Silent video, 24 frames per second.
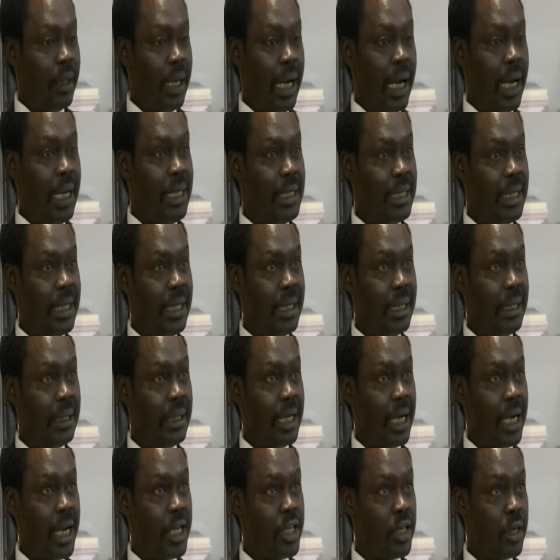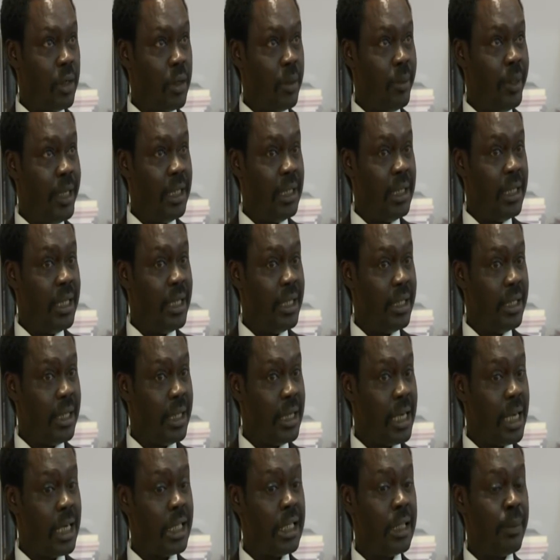refugees' camps in
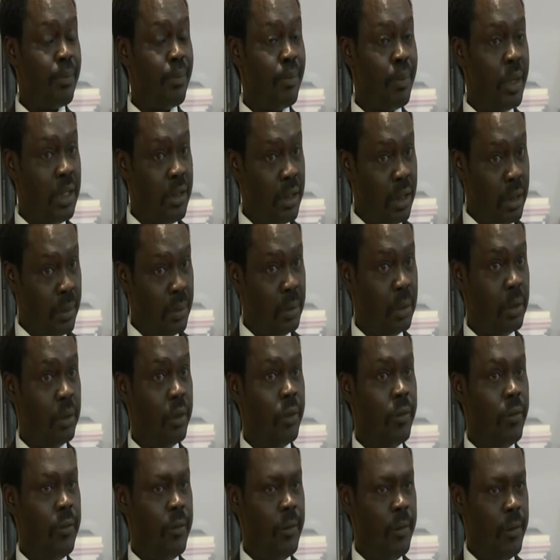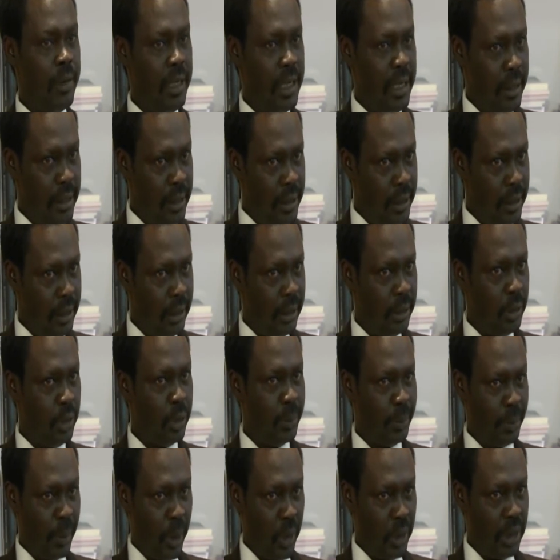eastern Chad. The movement's information
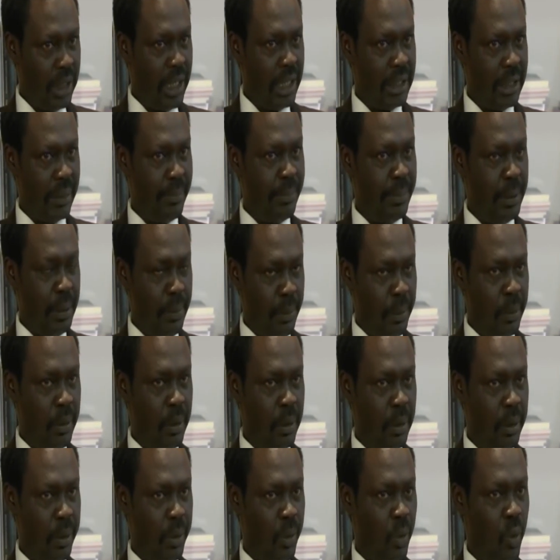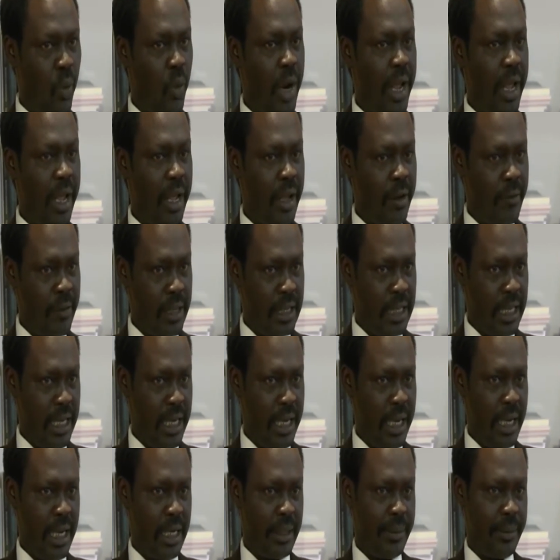secretary, Mohammed Hassan Haroun, said
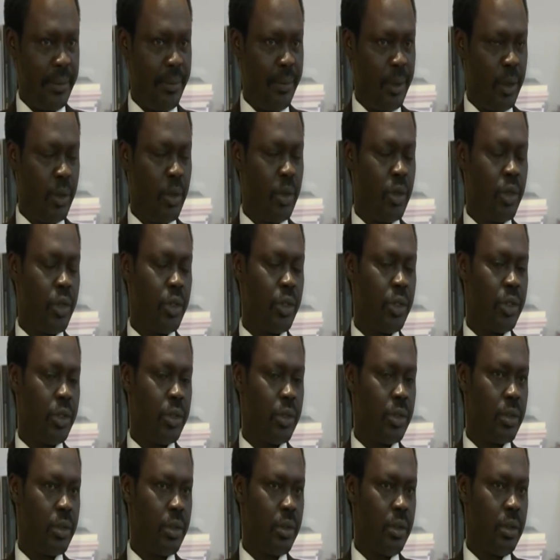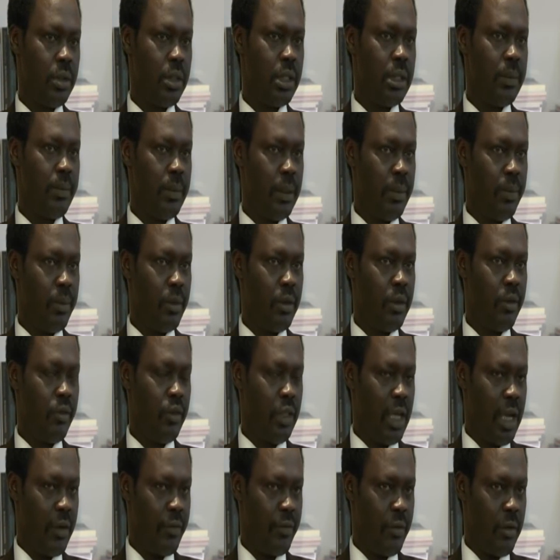Minawi accompanied by Chadian government
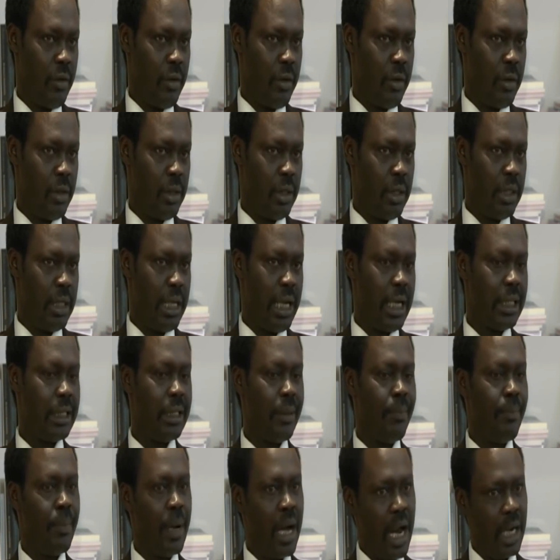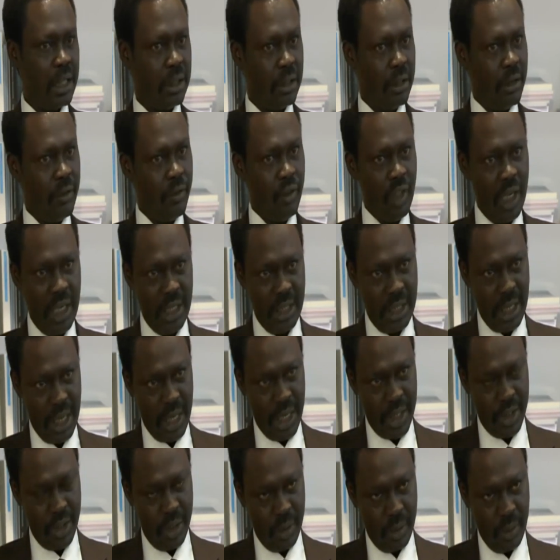delegation with the aim of completing the peace
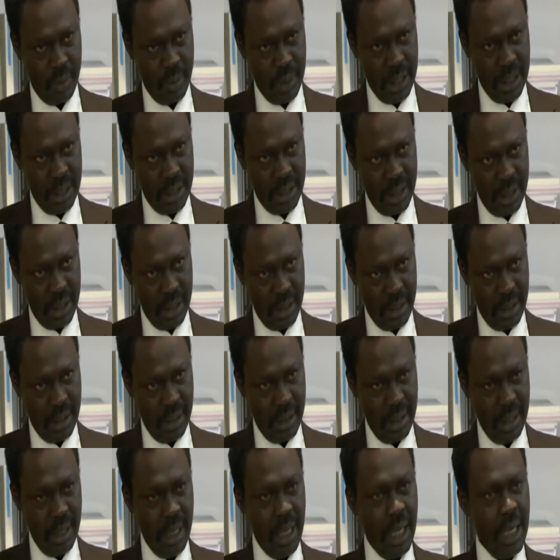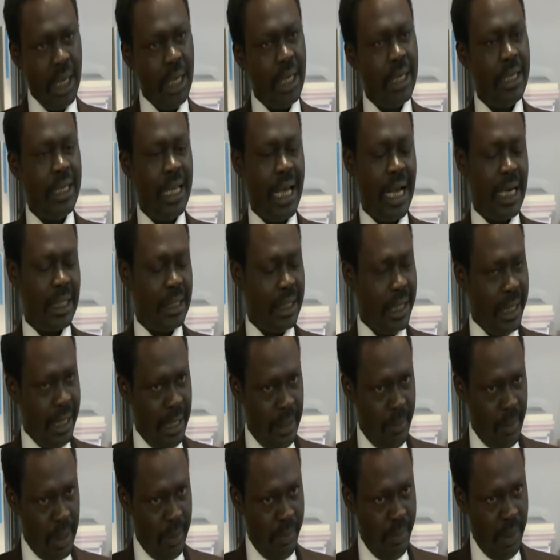process. He was received at
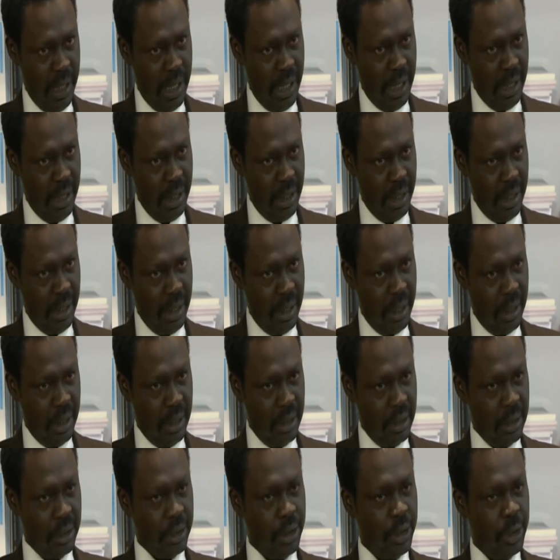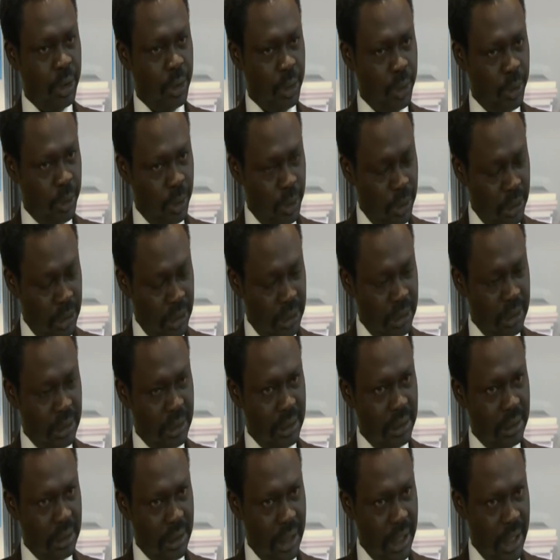Juba Airport by the advisor of security
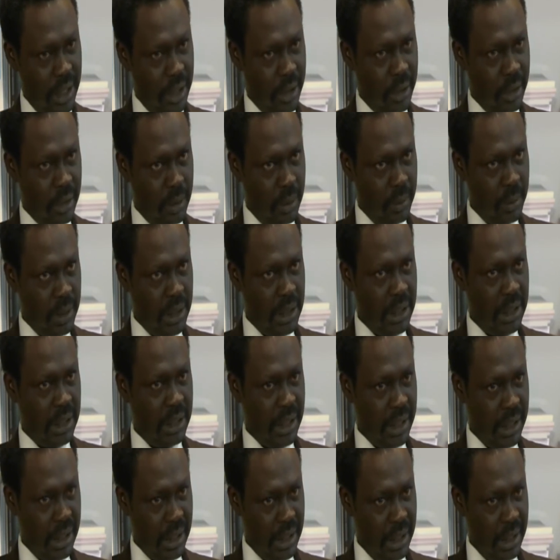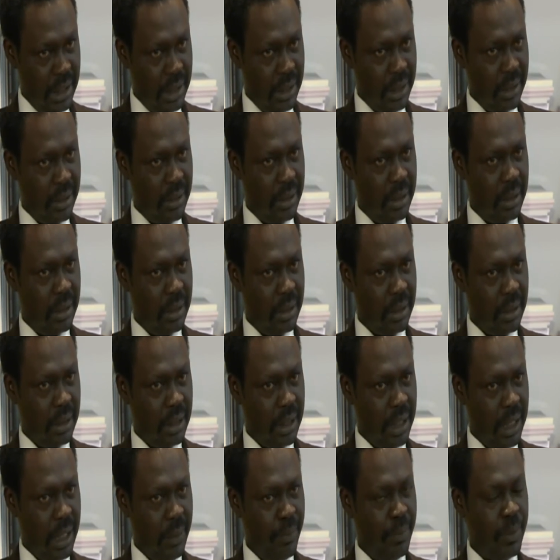affairs of the president of South Sudan State
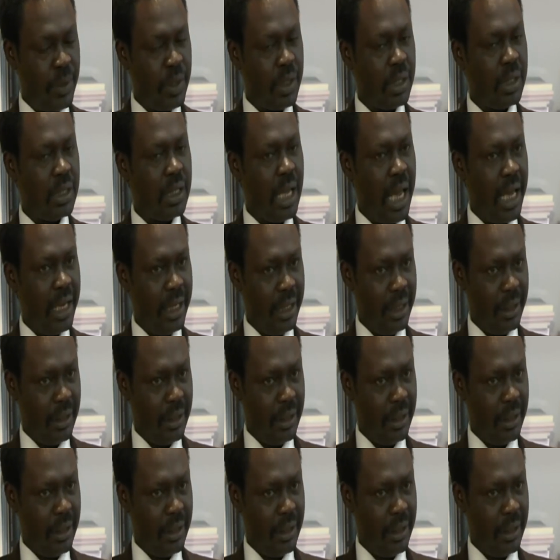and the southern chief